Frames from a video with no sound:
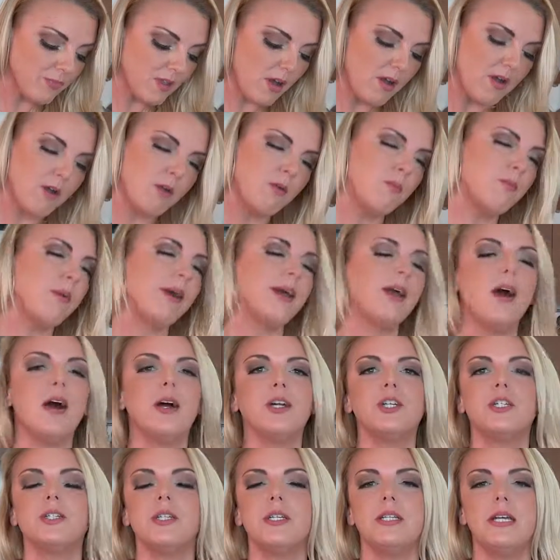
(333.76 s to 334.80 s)
Oh my
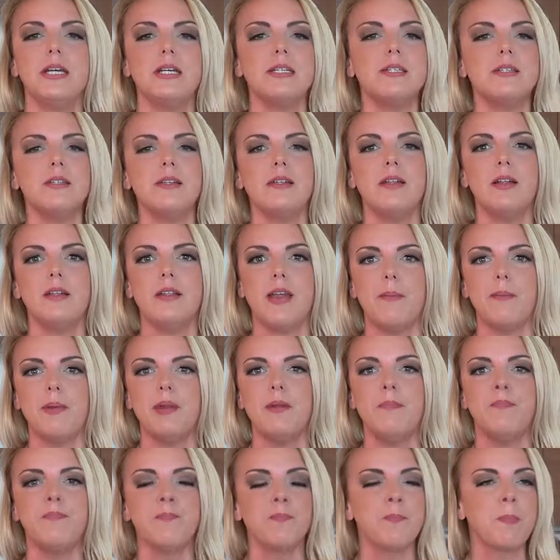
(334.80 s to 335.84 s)
gosh, the taste of the
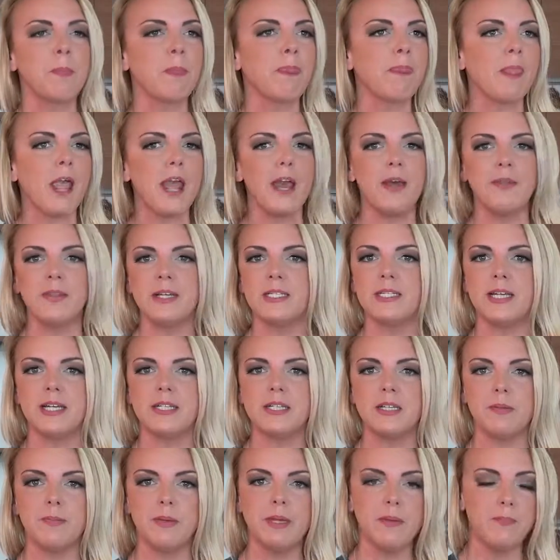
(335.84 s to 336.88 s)
lemon and the
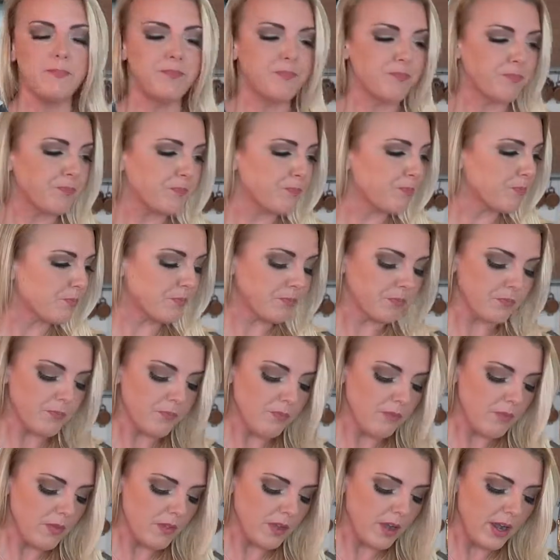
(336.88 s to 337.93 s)
sesame,
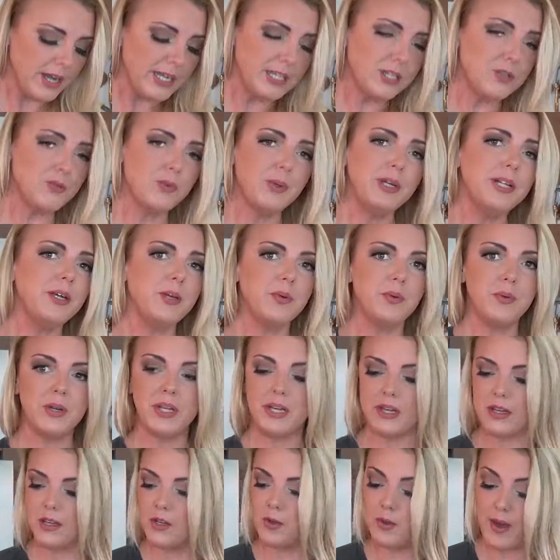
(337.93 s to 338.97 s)
it's really
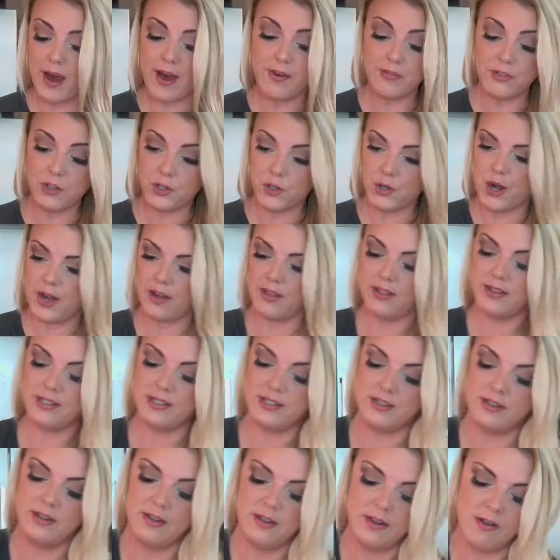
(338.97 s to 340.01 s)
unique. You have to try
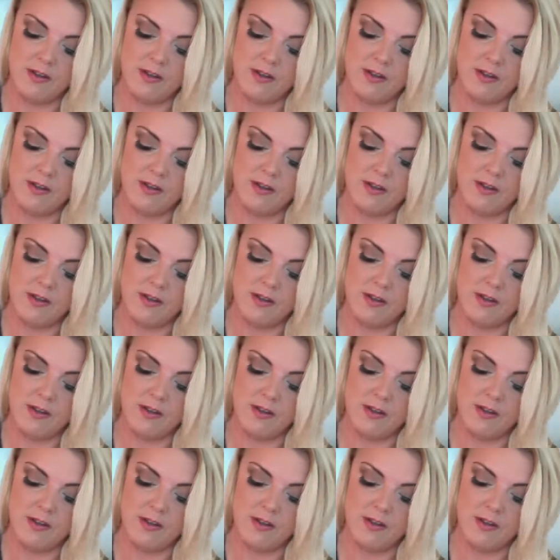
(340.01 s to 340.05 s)
this.